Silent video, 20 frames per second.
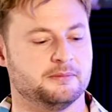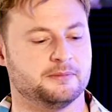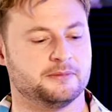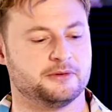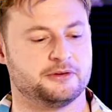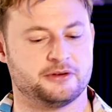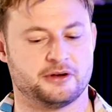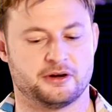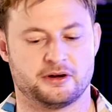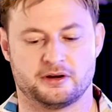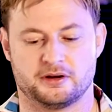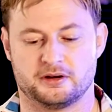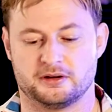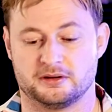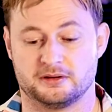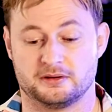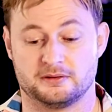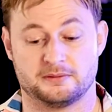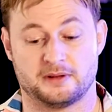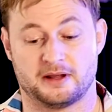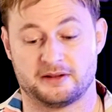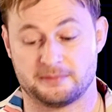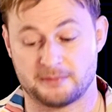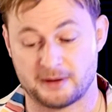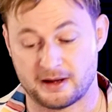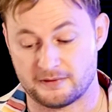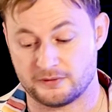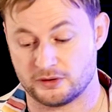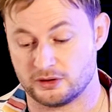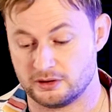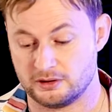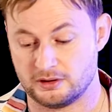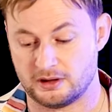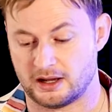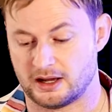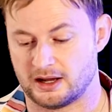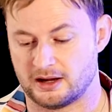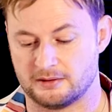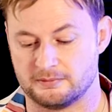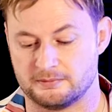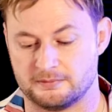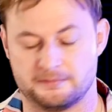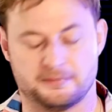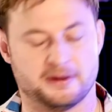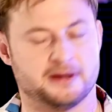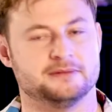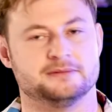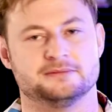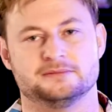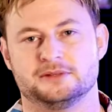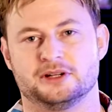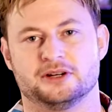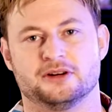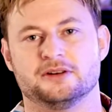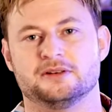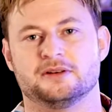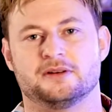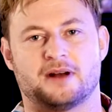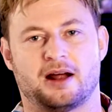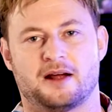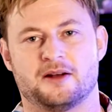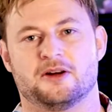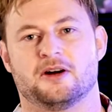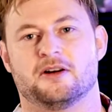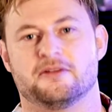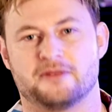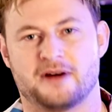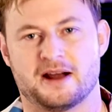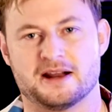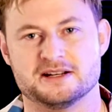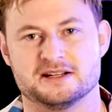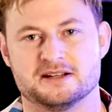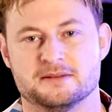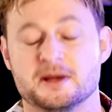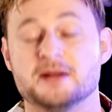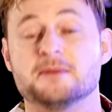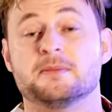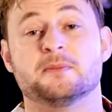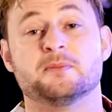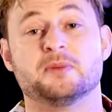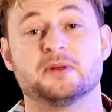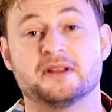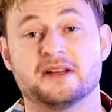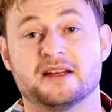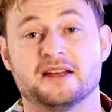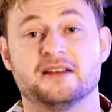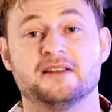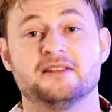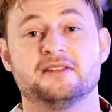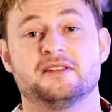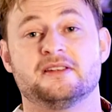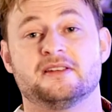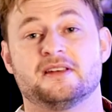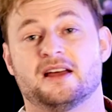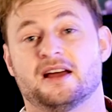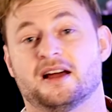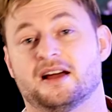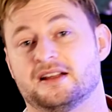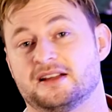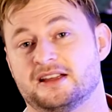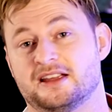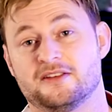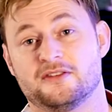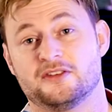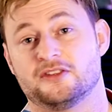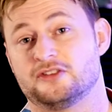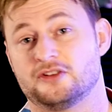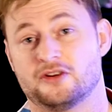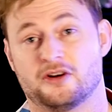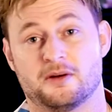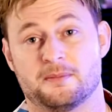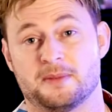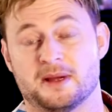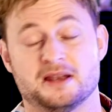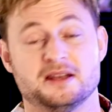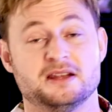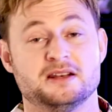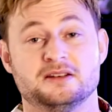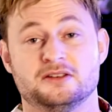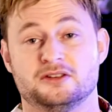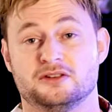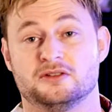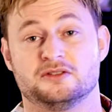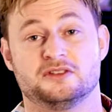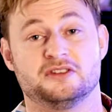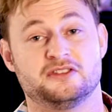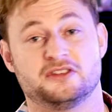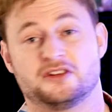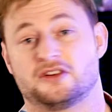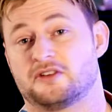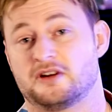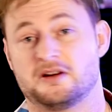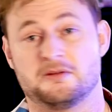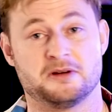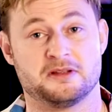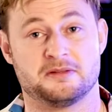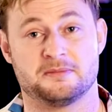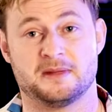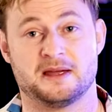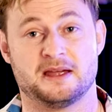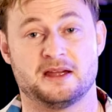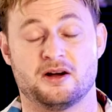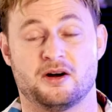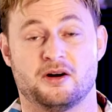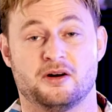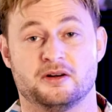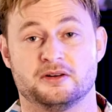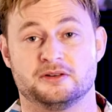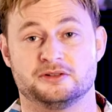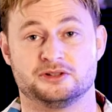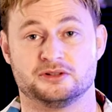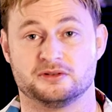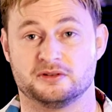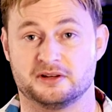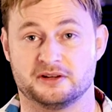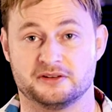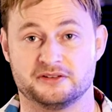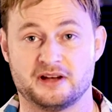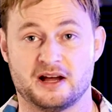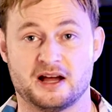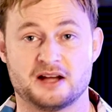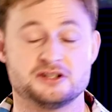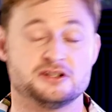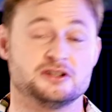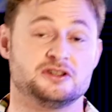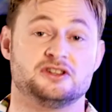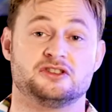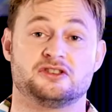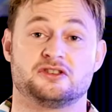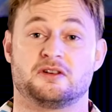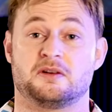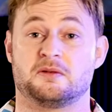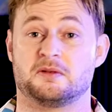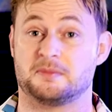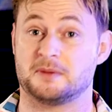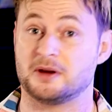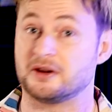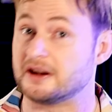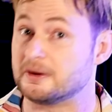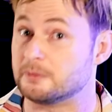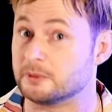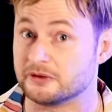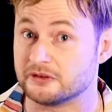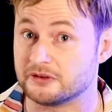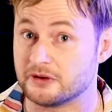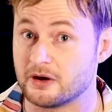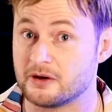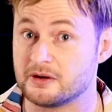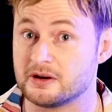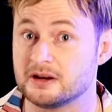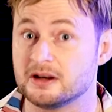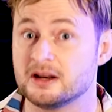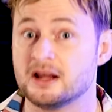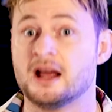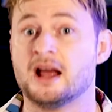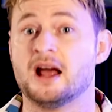So that's my view. But I know I've ranted a bit, but please give us your opinion. Do you disagree with me on Julian Assange? Do you disagree with me on Edward Snowden?